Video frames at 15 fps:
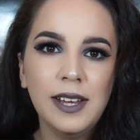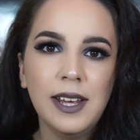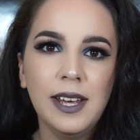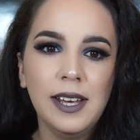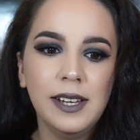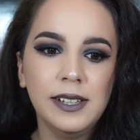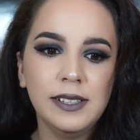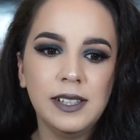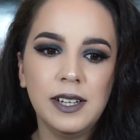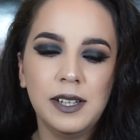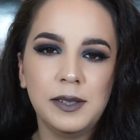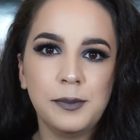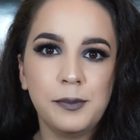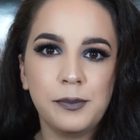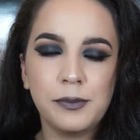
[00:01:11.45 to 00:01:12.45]
and
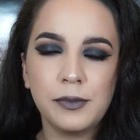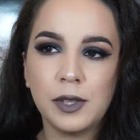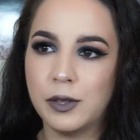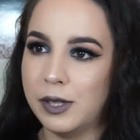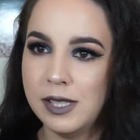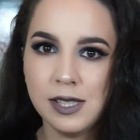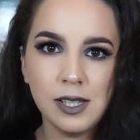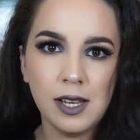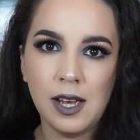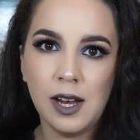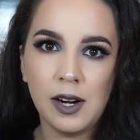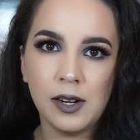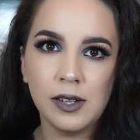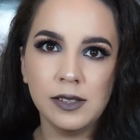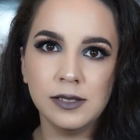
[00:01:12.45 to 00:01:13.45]
crazy
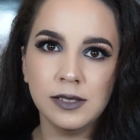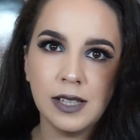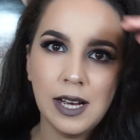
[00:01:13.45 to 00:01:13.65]
hair.